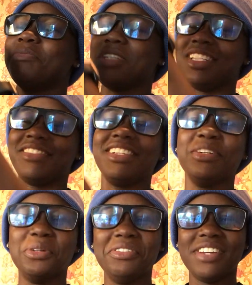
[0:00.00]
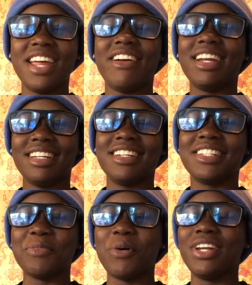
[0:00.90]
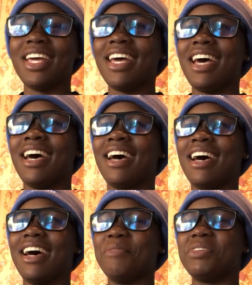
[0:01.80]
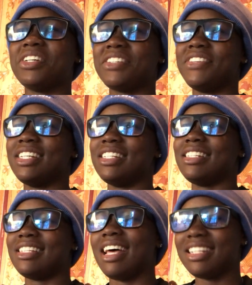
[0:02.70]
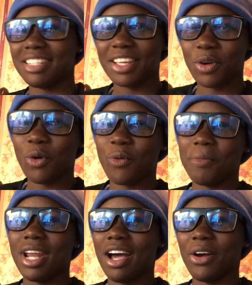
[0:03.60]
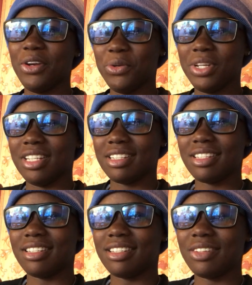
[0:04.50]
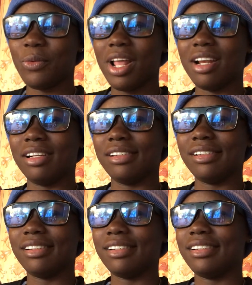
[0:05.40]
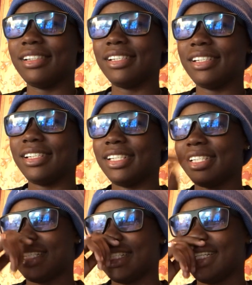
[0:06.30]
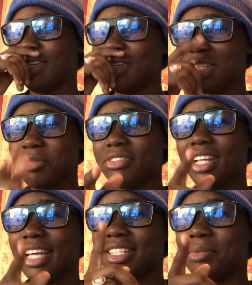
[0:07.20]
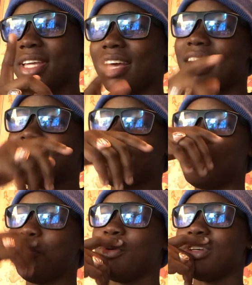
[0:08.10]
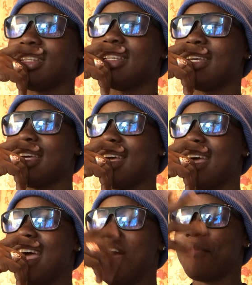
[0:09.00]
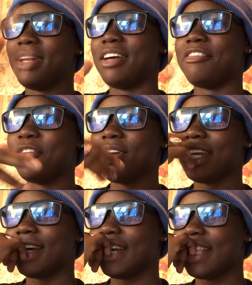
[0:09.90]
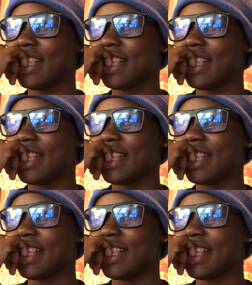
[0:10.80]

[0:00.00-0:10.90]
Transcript: but just feel good for their right here so but just feel sad to say oh i'm not gonna do this well you know so i feel like some we can continue post on the phone yeah